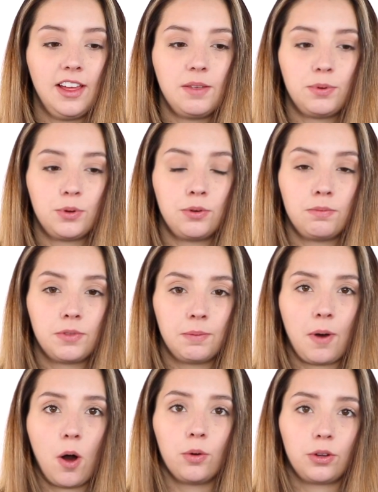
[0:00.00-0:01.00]
let the
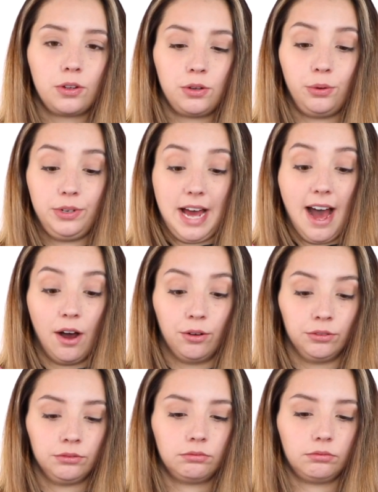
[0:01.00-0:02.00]
bowl cool
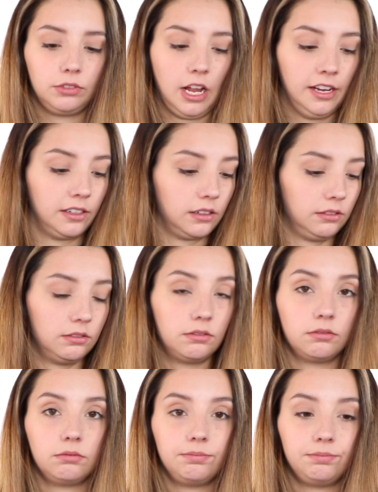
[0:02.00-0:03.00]
down, like,
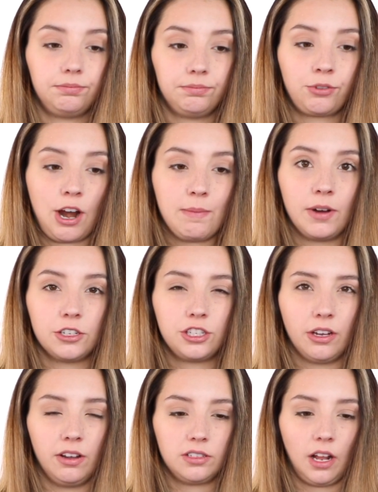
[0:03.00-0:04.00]
pretty much
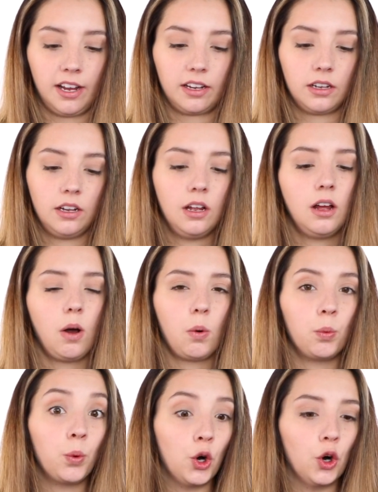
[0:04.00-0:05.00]
so it's like
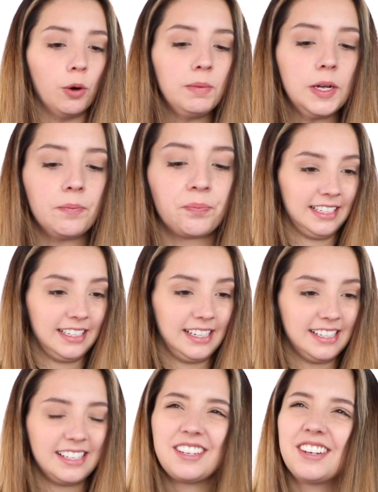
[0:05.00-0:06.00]
warm.
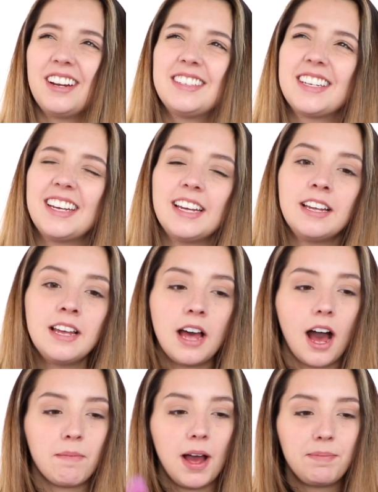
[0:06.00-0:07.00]
Is this a good idea?
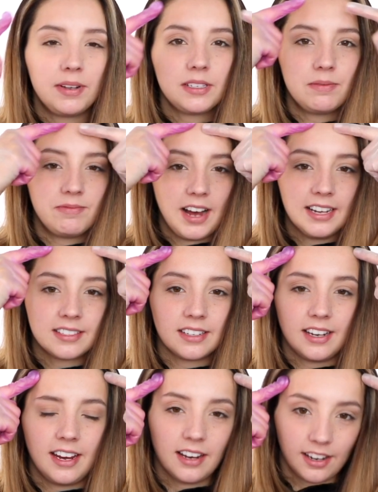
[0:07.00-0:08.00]
I might put some
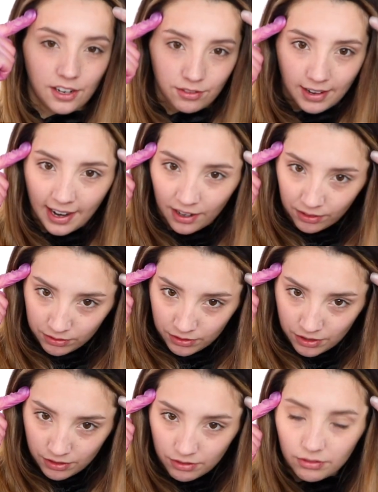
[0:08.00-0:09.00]
Vaseline like
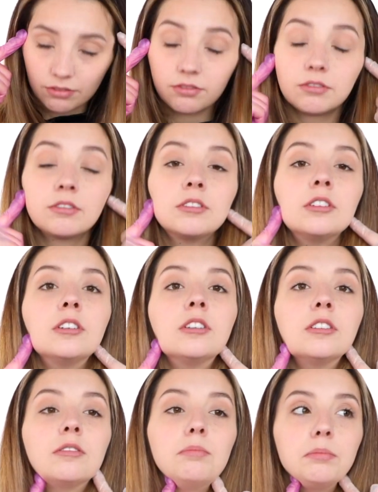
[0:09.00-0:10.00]
around
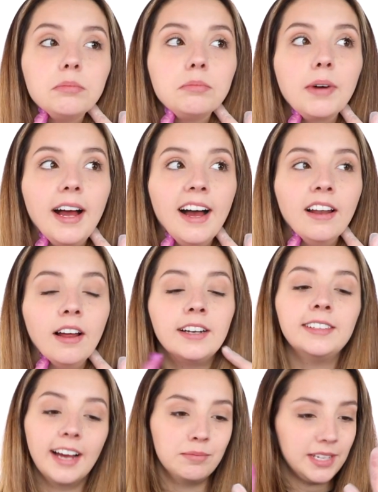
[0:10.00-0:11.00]
my
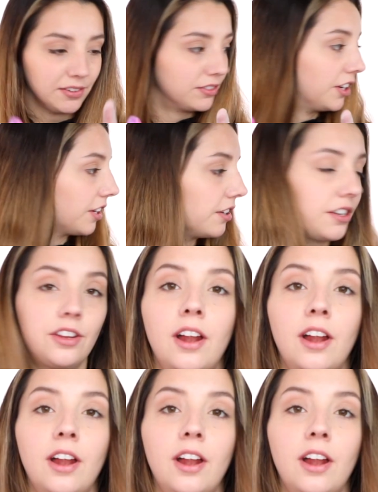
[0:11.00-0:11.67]
hairline. Yeah, I'm definitely gonna do